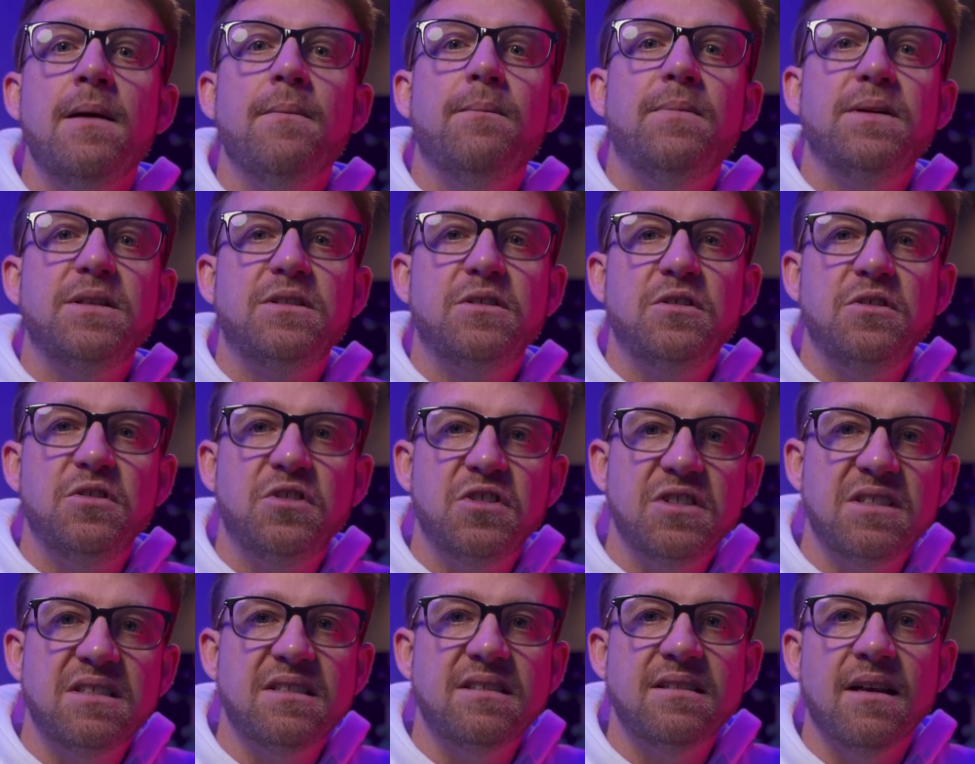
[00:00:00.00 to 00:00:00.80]
But to
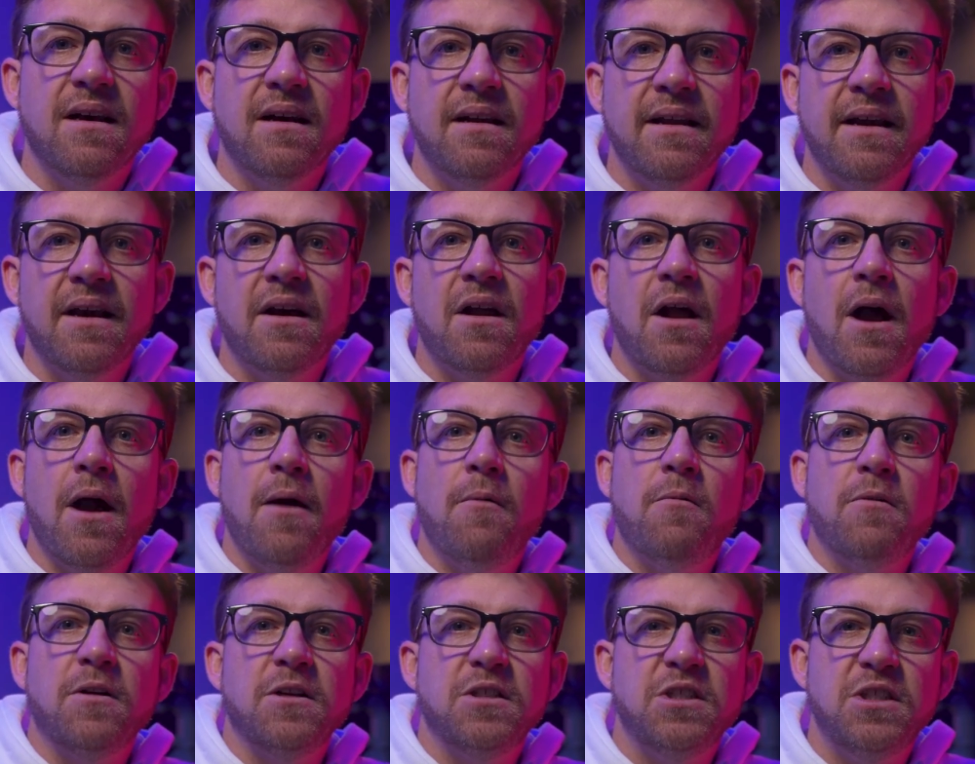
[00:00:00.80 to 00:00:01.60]
just start out, I
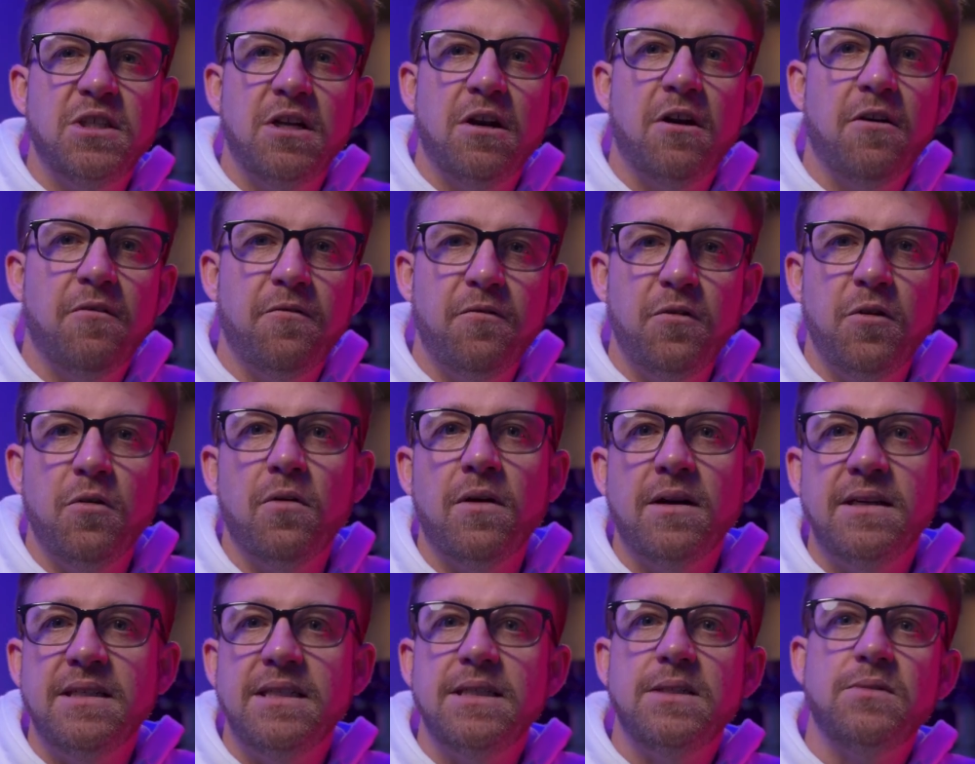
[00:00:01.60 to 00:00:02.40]
want to share a few
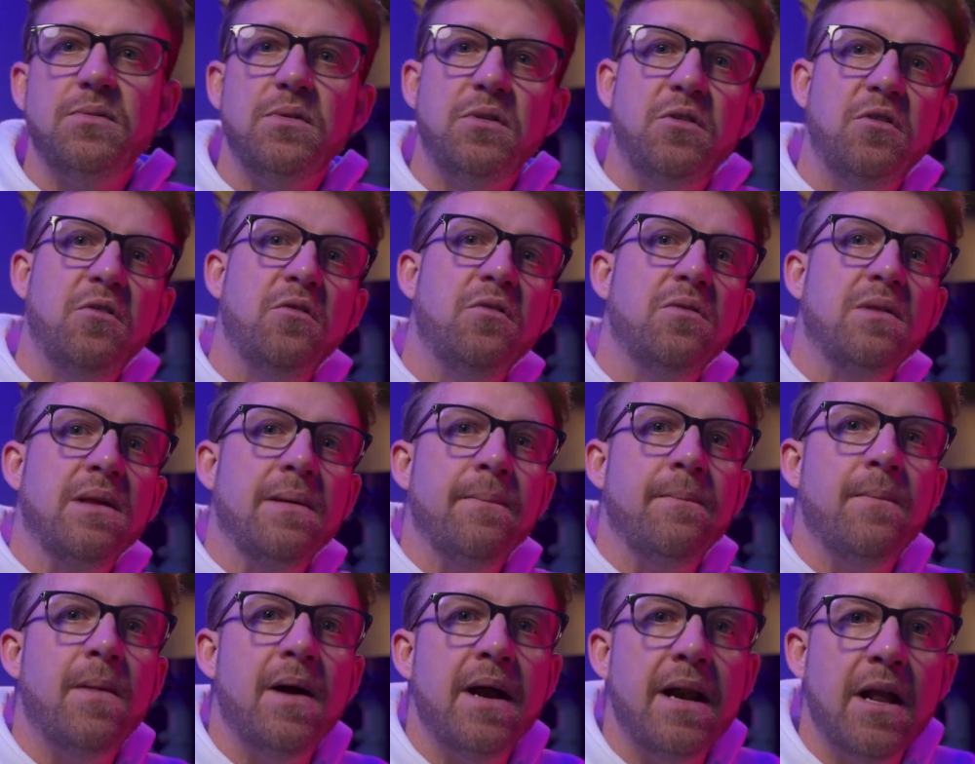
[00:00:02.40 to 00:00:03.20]
ideas with you that
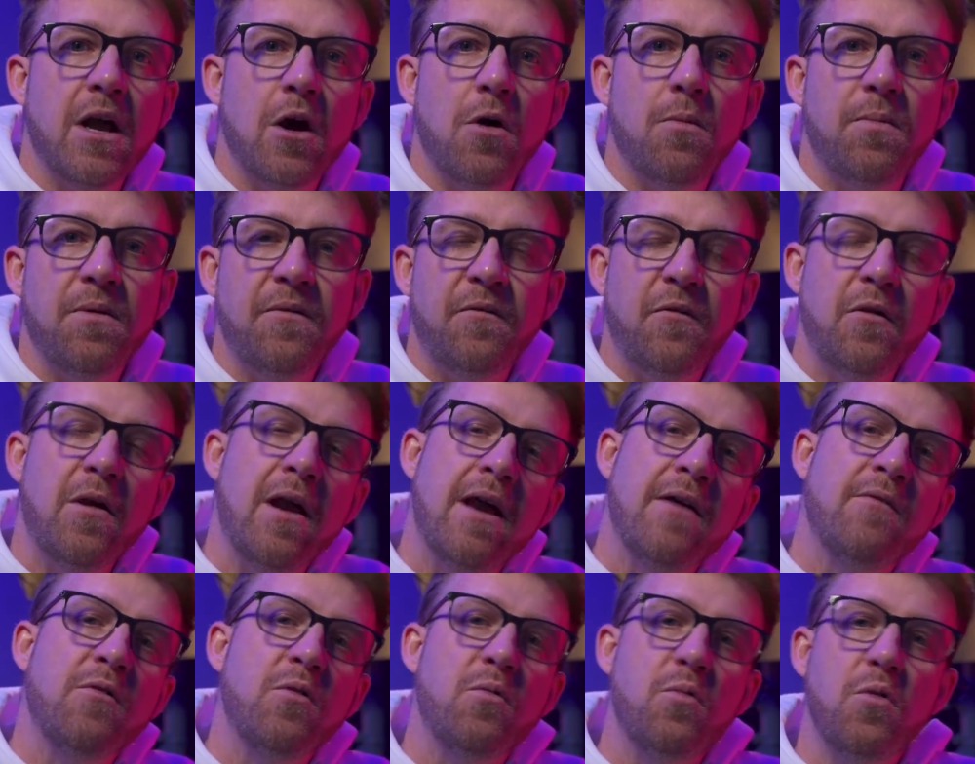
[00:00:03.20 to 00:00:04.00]
might help if you
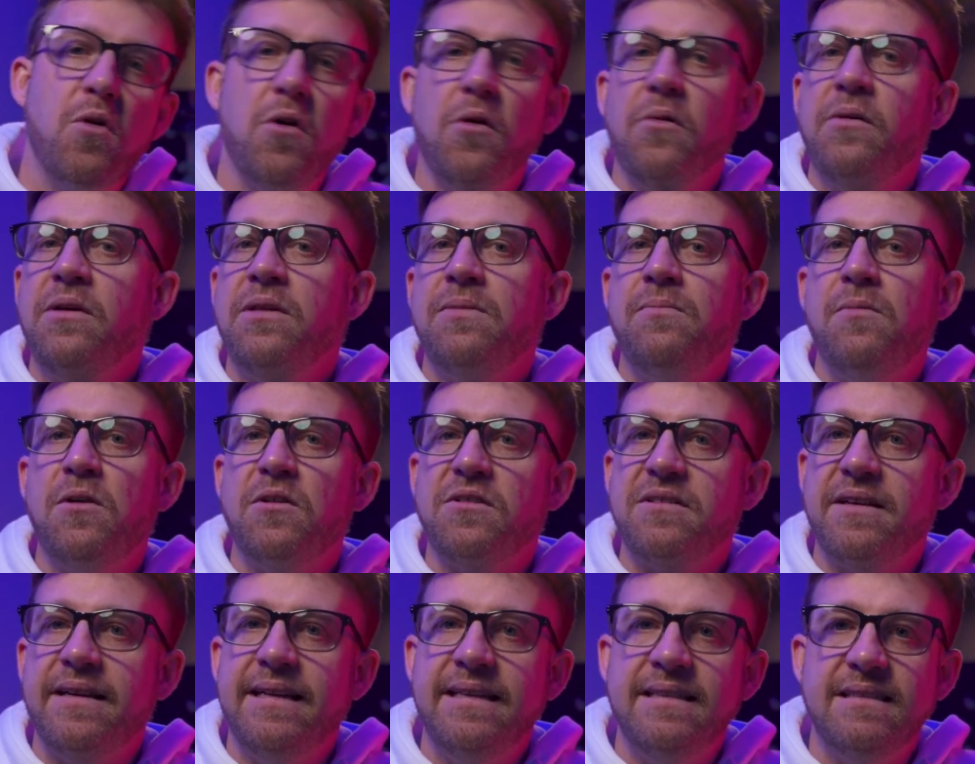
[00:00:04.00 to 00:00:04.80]
ever work with
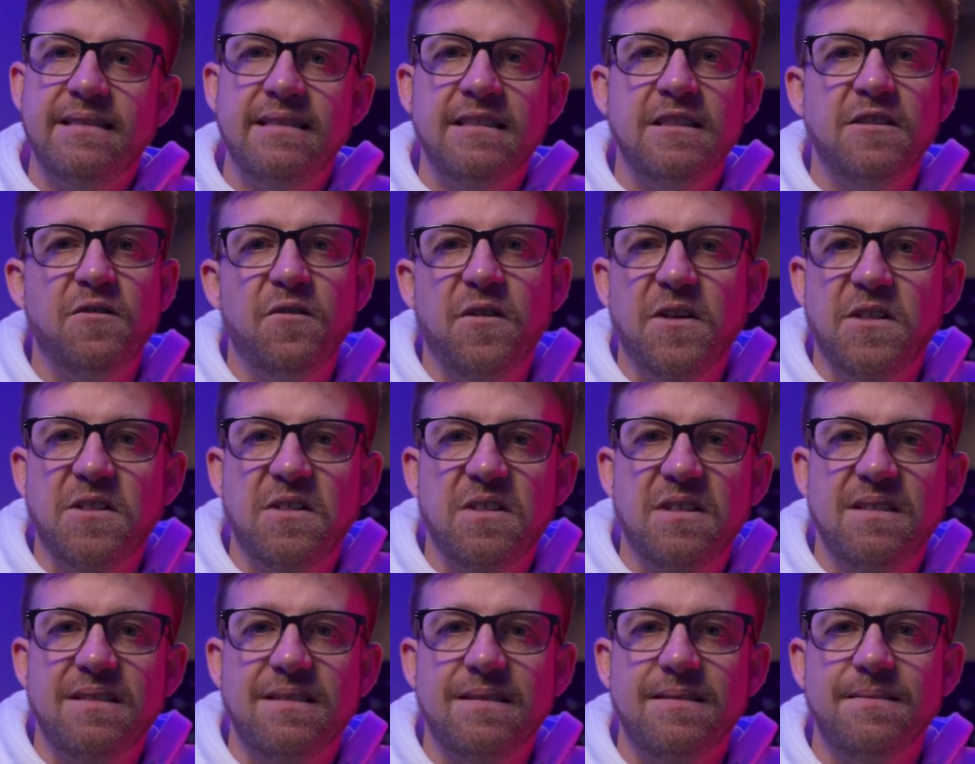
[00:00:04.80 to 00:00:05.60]
multi-instance
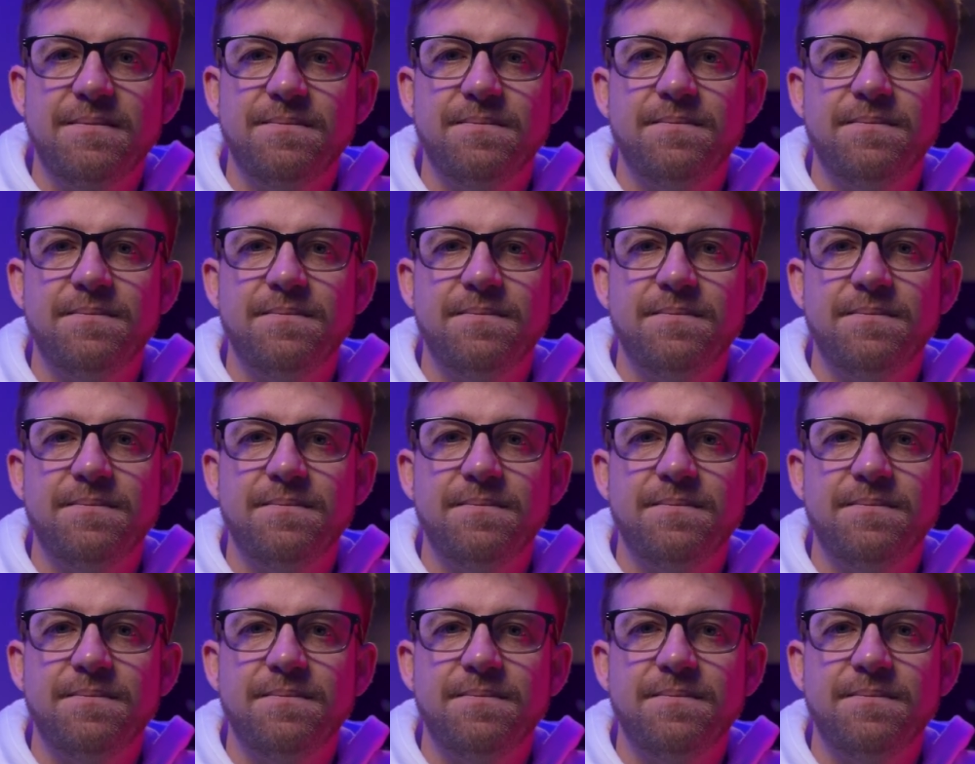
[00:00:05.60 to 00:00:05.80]
fixtures.